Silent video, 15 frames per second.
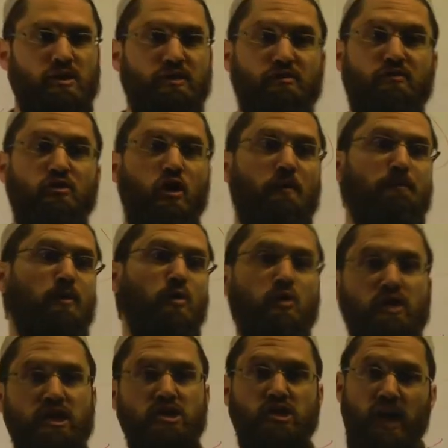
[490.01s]
If you've got a
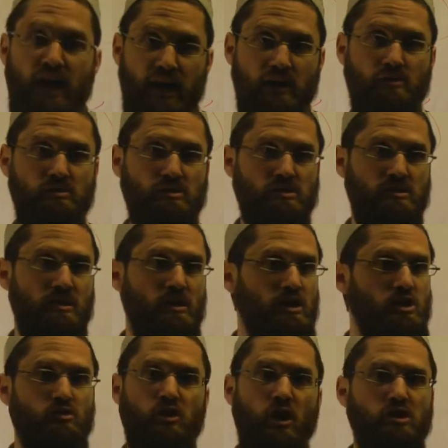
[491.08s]
mortgage, a house,
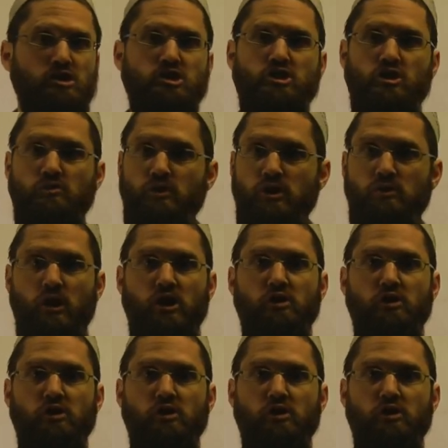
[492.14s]
you can't just do what you can't.